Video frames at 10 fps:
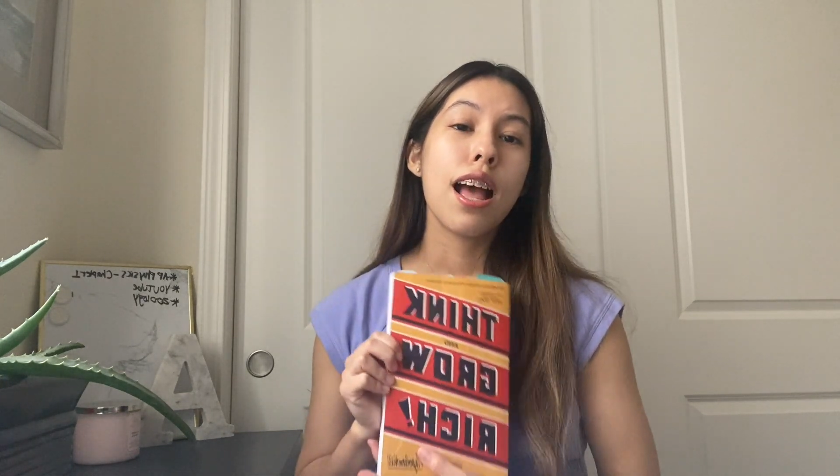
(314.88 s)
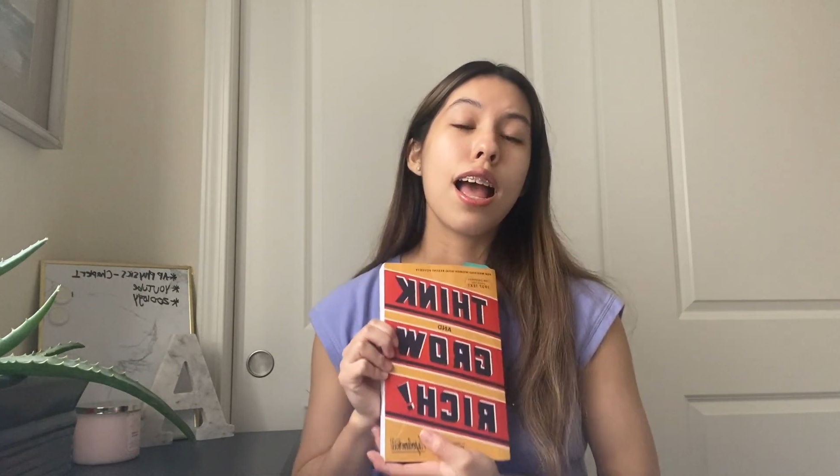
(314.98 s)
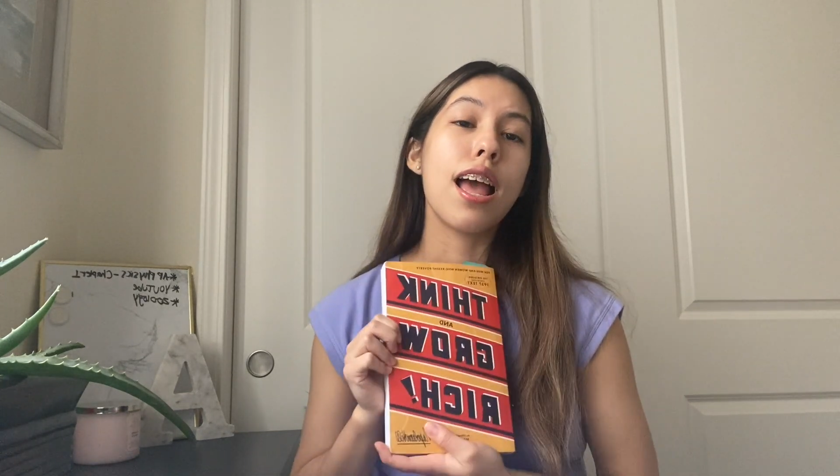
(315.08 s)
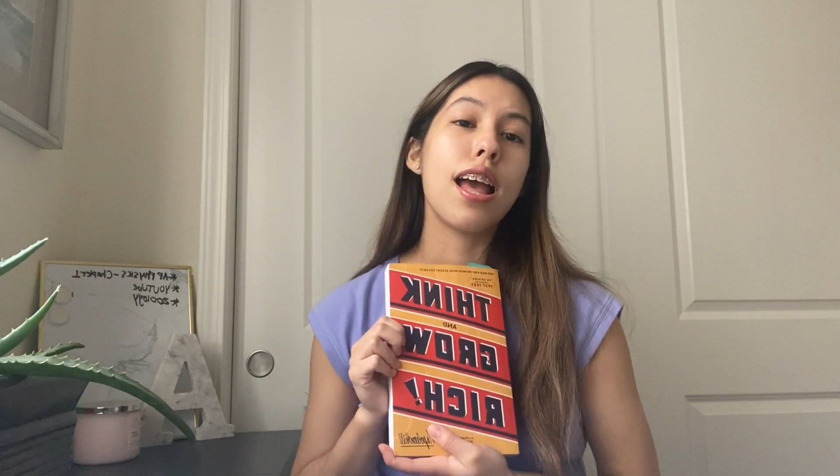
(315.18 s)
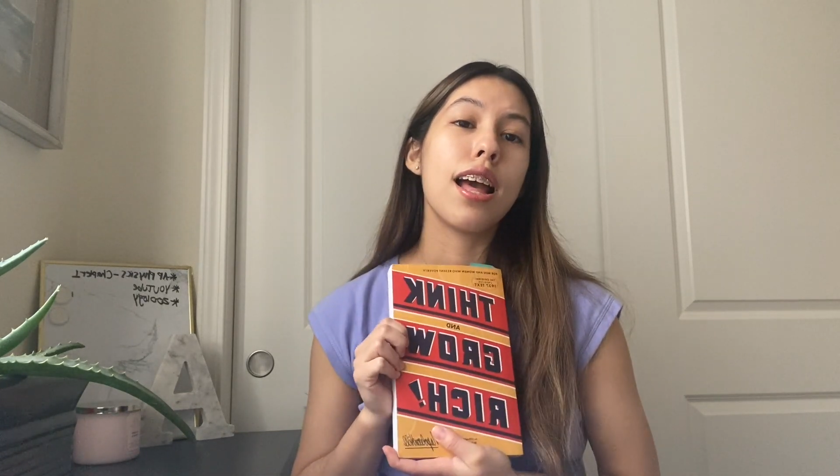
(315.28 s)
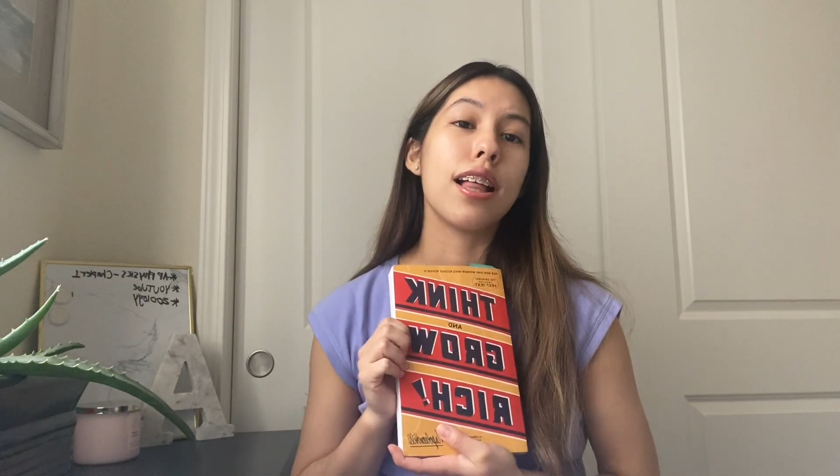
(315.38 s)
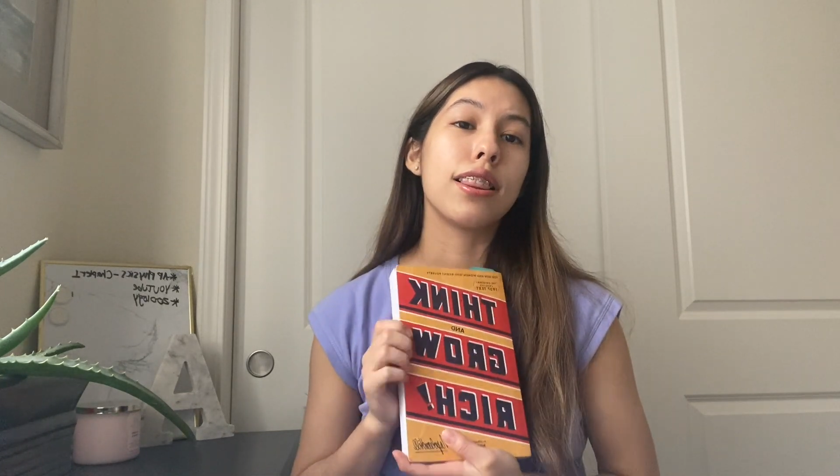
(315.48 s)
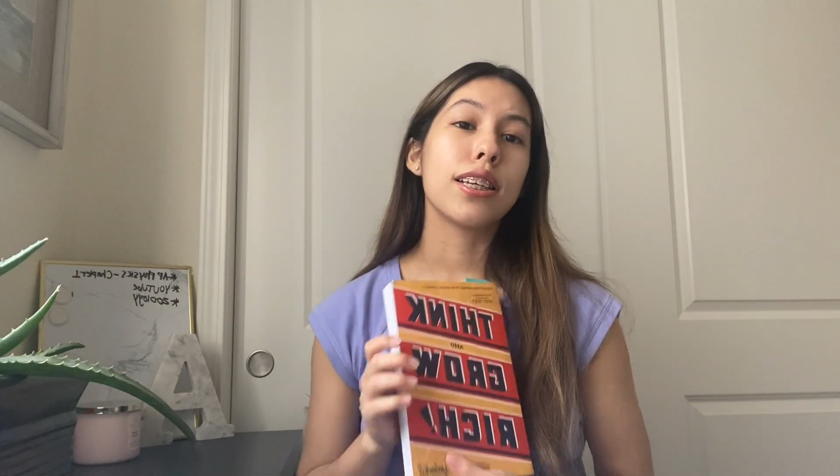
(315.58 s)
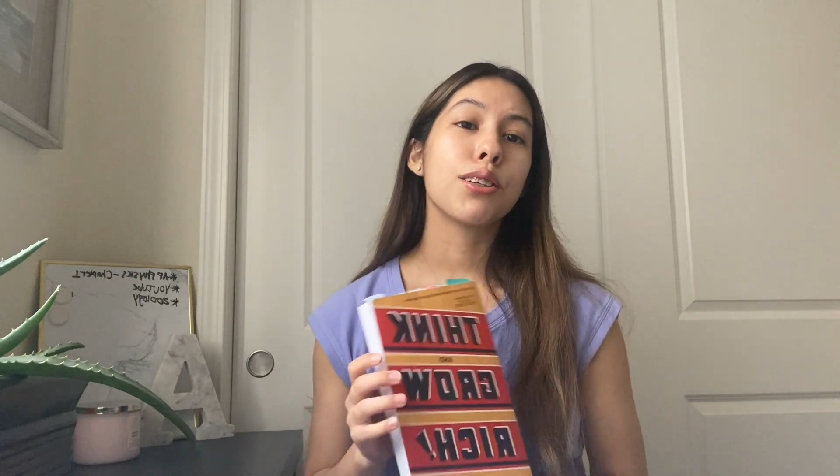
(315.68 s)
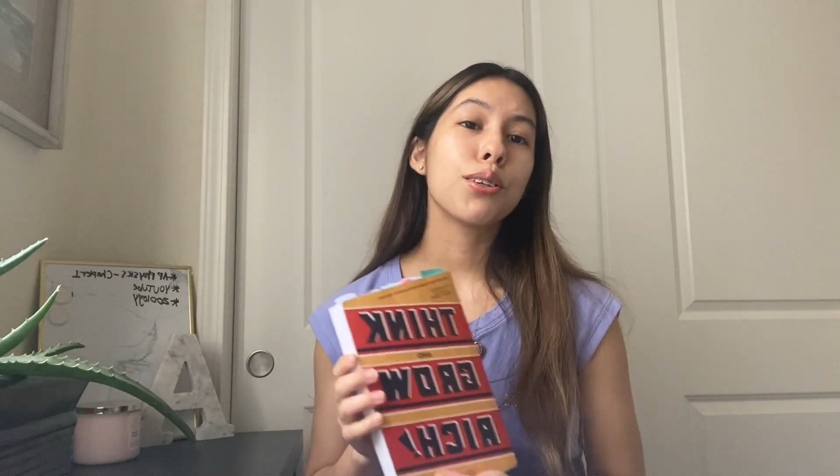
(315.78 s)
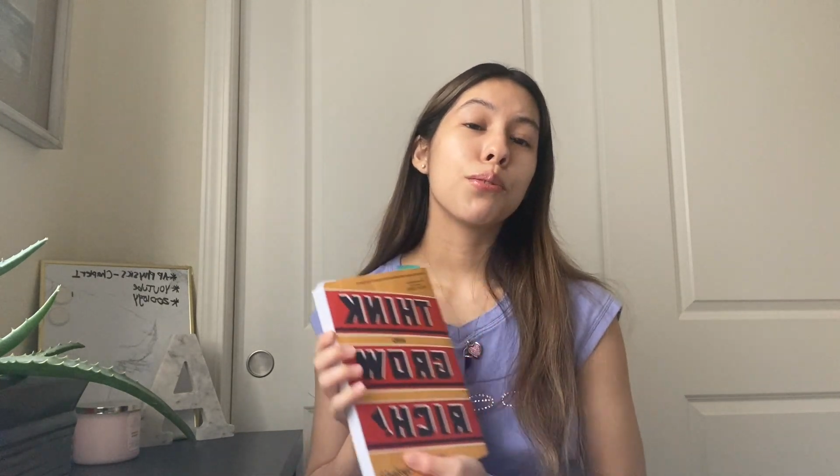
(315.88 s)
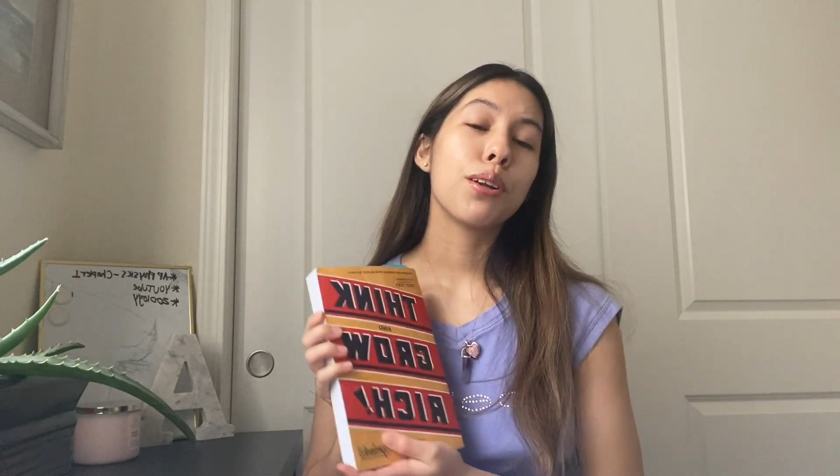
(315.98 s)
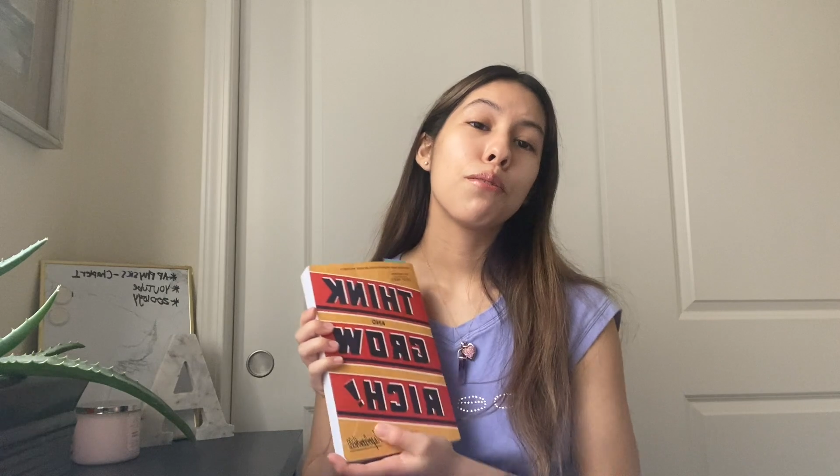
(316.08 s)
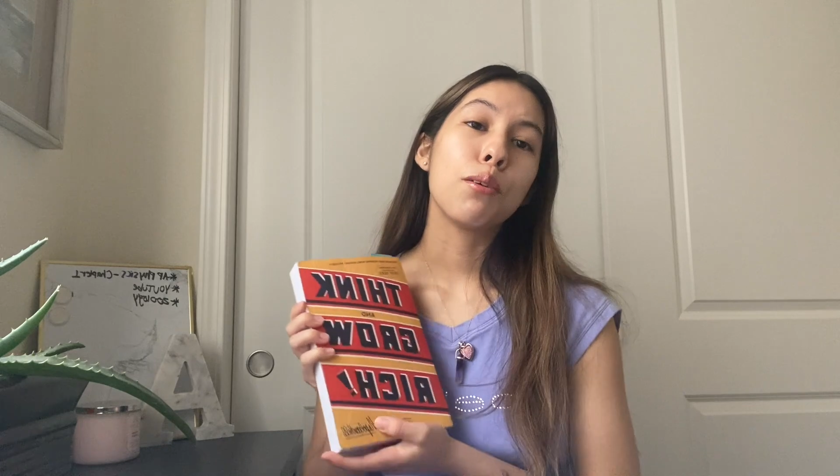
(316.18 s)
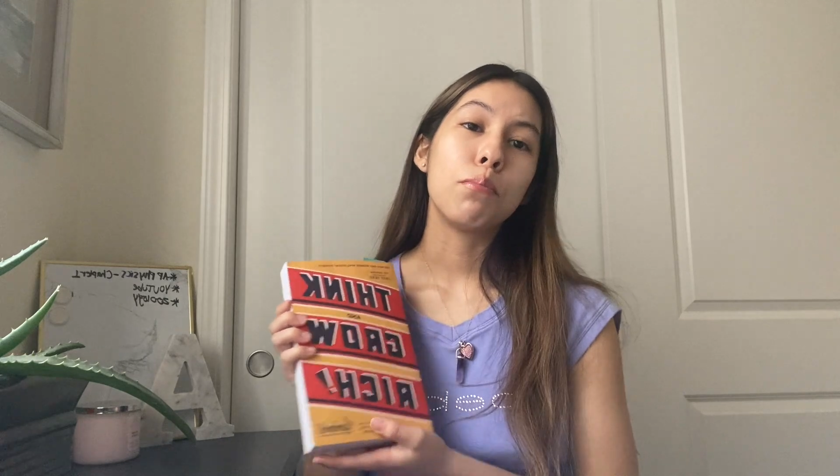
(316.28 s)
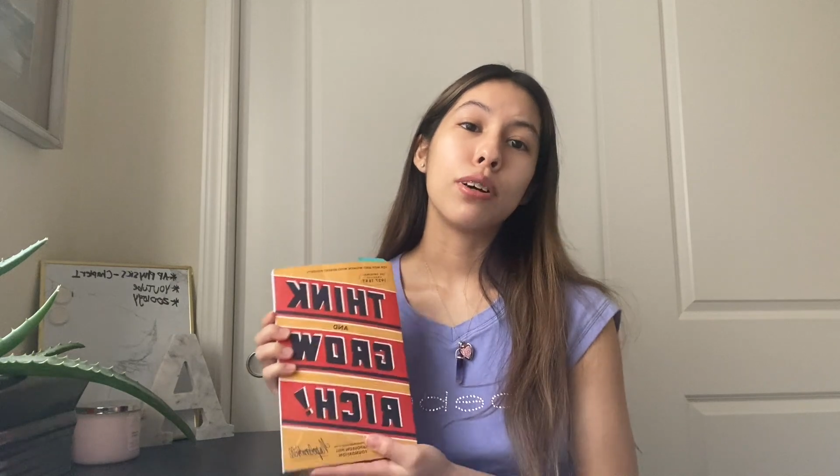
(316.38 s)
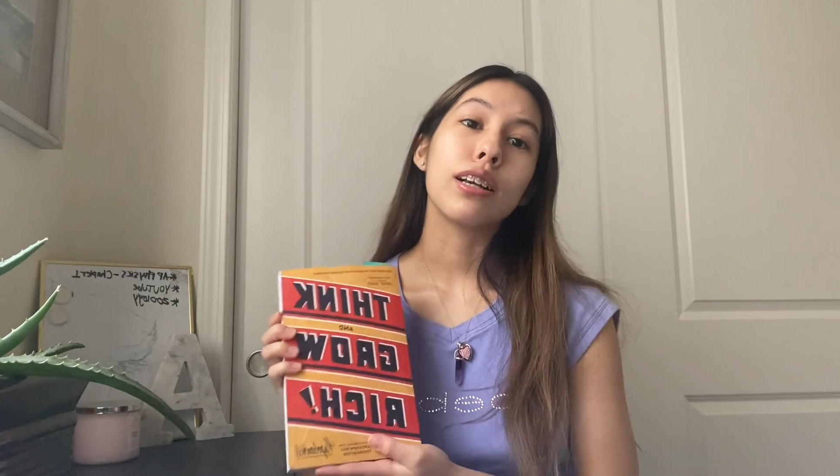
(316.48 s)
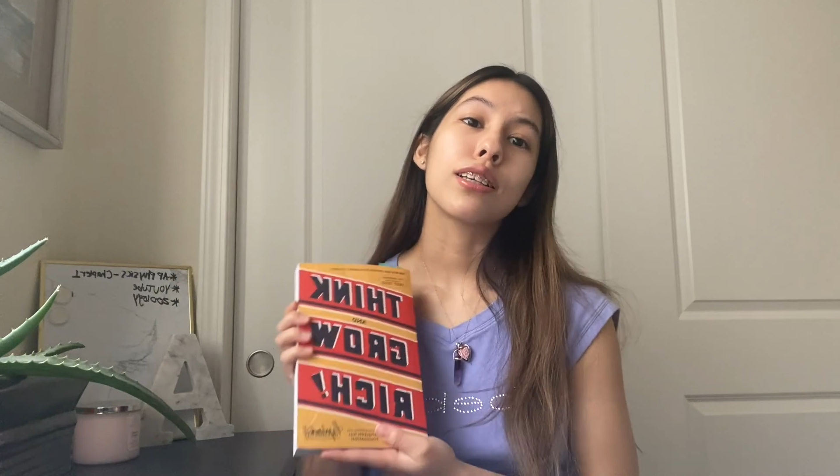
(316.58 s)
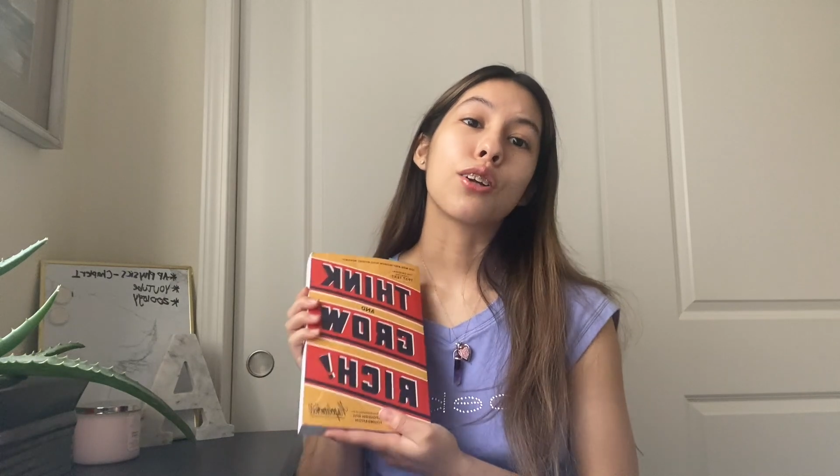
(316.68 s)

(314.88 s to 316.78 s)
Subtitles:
And this is one of the books